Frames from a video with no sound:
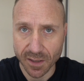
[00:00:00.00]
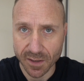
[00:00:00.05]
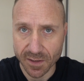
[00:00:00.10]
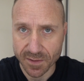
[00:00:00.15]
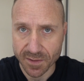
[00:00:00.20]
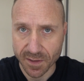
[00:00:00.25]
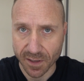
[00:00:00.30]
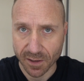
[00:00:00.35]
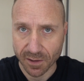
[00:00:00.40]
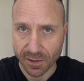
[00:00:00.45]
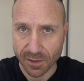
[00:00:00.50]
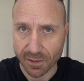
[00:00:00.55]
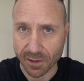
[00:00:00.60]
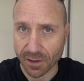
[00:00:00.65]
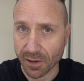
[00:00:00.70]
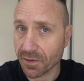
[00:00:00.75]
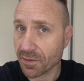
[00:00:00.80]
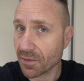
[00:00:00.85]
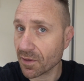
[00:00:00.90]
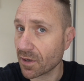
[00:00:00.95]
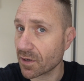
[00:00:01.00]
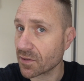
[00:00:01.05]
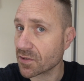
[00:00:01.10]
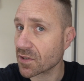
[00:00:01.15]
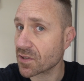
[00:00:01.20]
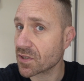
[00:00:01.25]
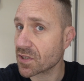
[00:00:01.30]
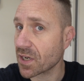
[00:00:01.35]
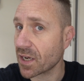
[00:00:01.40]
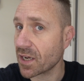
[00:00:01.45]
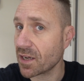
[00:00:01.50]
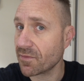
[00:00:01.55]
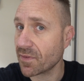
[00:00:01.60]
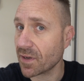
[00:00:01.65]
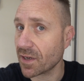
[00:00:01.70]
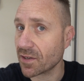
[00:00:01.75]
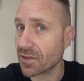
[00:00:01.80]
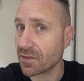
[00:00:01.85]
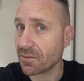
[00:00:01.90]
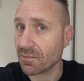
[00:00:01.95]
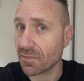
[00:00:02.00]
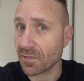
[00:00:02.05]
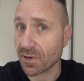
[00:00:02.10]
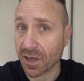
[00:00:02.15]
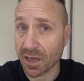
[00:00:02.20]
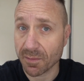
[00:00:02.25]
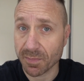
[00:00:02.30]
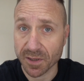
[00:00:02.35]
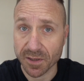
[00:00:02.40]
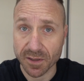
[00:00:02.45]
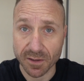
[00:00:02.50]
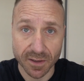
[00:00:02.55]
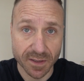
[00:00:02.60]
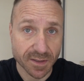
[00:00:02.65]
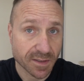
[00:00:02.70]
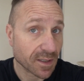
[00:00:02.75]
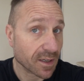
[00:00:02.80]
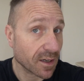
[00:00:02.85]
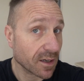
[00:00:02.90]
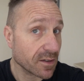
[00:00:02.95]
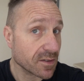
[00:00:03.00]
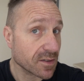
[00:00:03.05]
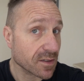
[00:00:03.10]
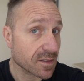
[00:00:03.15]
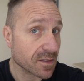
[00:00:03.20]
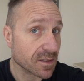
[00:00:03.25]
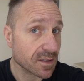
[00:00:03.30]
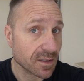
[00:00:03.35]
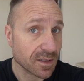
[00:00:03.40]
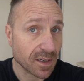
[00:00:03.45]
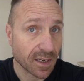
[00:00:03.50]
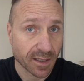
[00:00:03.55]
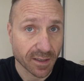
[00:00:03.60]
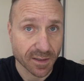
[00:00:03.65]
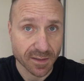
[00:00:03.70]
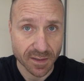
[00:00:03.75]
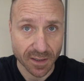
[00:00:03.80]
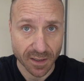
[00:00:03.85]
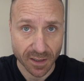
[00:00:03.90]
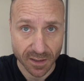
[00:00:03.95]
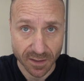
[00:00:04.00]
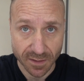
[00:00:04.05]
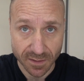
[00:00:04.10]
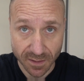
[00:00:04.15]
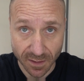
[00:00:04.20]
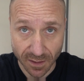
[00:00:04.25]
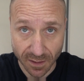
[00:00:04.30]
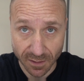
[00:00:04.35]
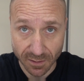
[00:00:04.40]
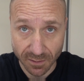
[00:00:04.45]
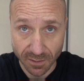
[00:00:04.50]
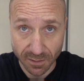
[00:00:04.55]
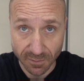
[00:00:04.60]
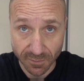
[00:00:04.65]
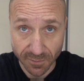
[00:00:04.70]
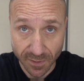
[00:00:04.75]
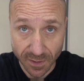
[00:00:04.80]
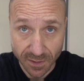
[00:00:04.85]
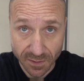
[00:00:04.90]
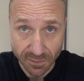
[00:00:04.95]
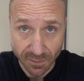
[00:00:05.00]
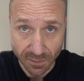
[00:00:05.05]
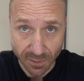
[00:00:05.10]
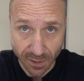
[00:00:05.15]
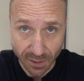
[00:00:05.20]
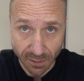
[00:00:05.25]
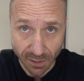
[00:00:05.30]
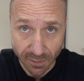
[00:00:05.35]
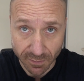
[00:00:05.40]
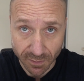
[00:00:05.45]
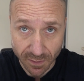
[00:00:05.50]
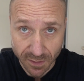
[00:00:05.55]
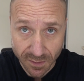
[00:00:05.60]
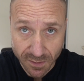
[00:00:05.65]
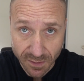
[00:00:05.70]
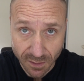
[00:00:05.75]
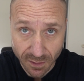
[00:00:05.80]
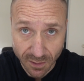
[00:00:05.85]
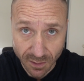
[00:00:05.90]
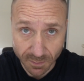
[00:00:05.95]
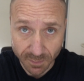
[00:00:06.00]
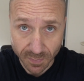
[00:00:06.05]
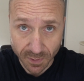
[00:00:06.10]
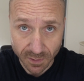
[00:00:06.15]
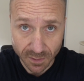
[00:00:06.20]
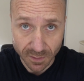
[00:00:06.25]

So I thought I'd just shave it a couple of nights ago just to let you see it. So first of all, I'll go over the top.